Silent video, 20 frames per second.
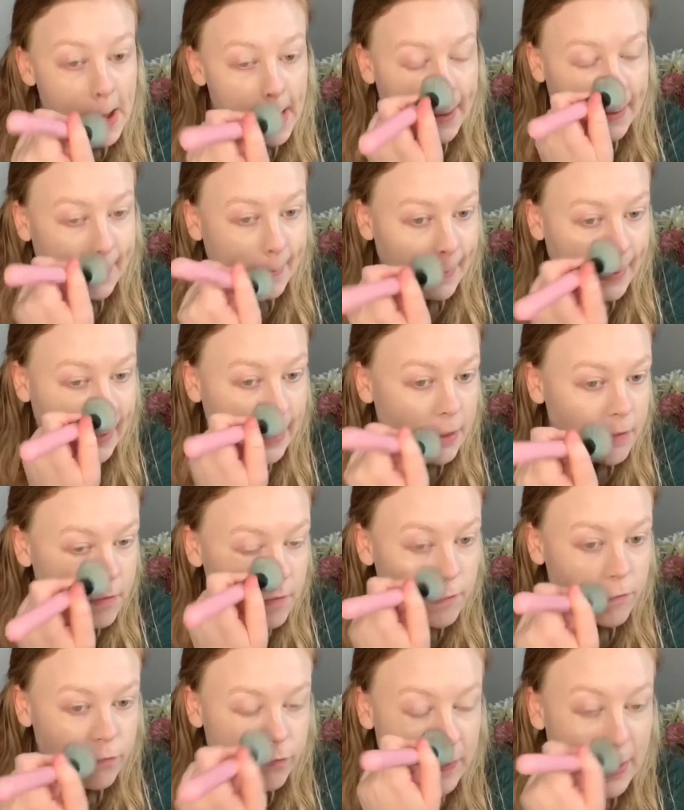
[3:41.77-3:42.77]
it's
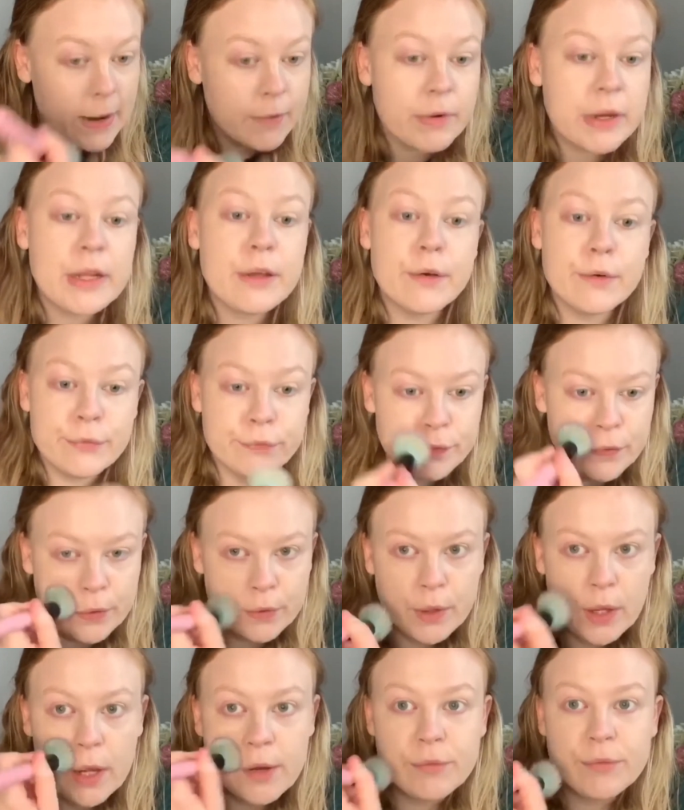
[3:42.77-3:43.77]
very full
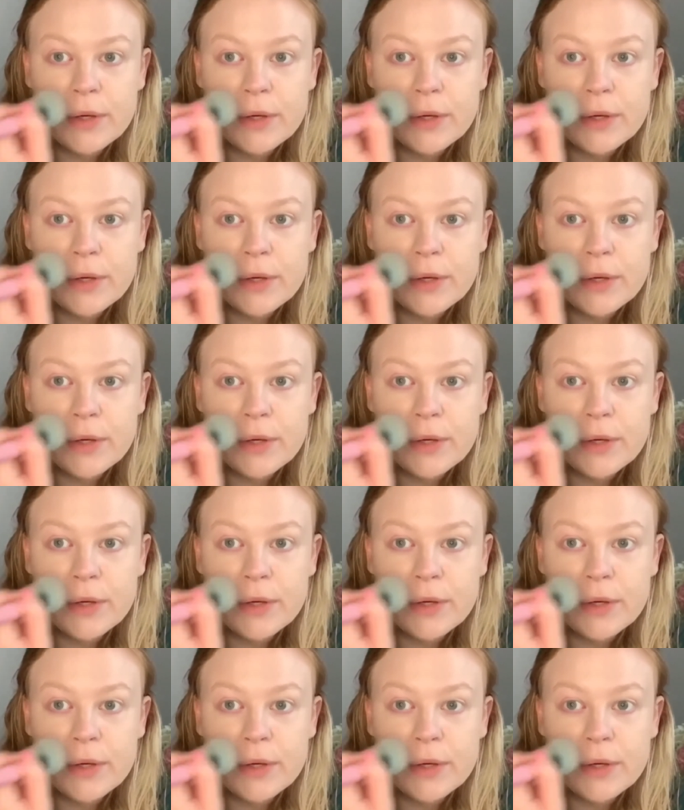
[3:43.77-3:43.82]
coverage.